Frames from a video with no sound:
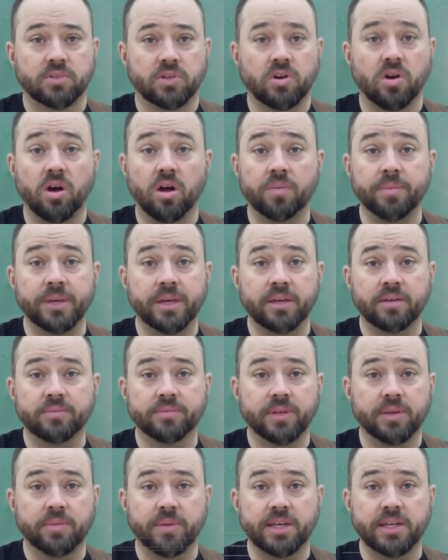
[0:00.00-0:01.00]
call me
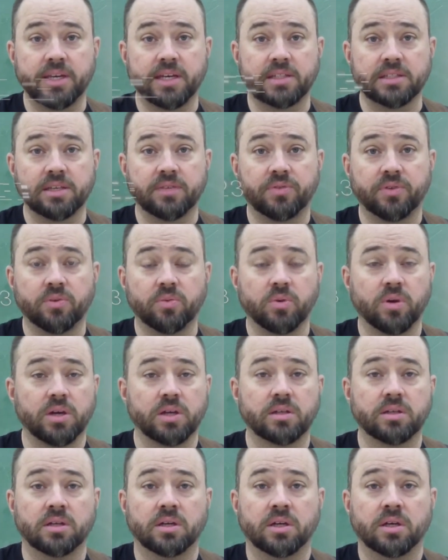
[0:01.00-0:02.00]
at my desk if you
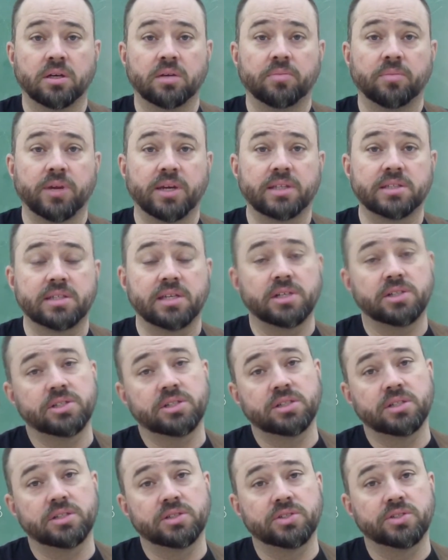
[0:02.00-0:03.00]
want. My
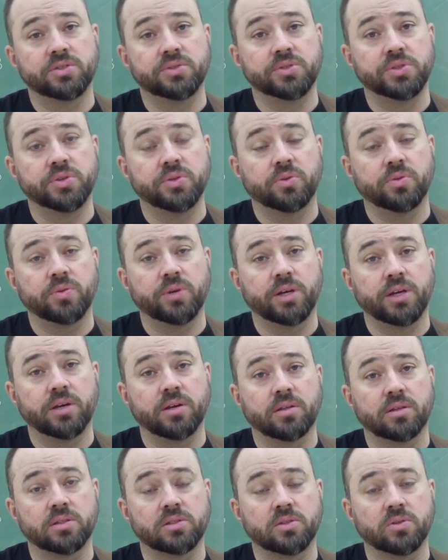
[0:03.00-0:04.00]
extension is 223
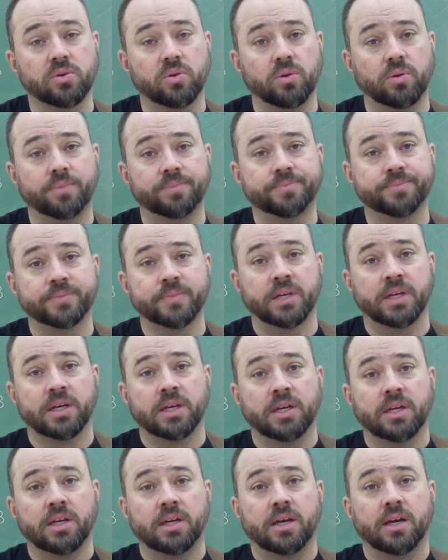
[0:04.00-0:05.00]
here at the school.
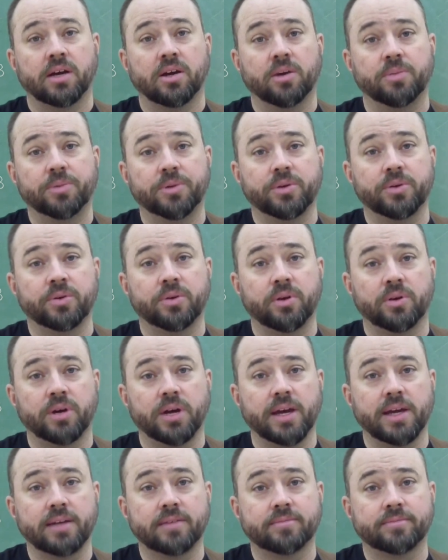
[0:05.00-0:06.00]
I hope you're doing all
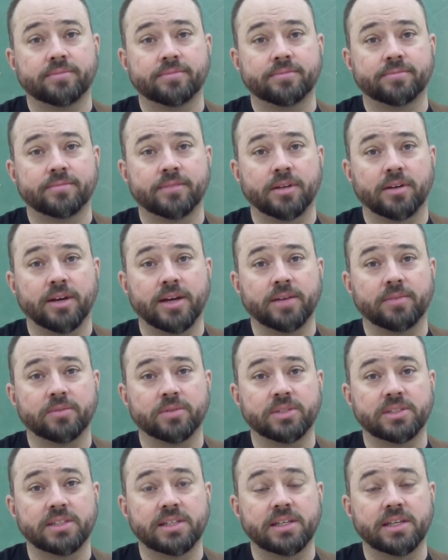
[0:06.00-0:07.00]
right. All right,
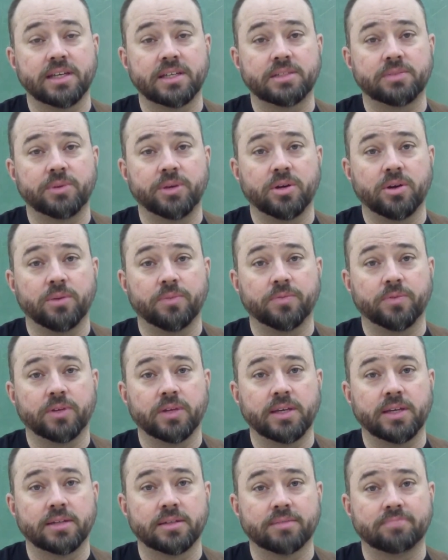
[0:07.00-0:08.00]
we'll see you next week,
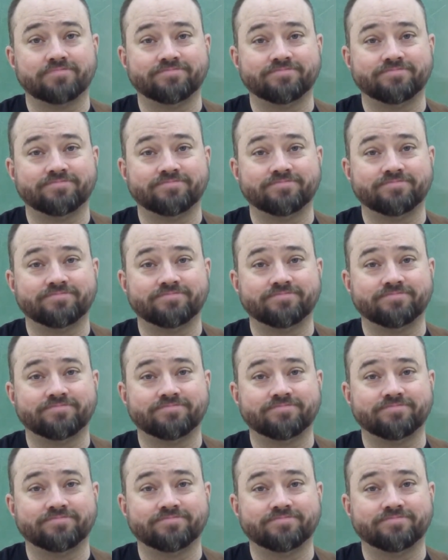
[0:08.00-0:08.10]
hopefully.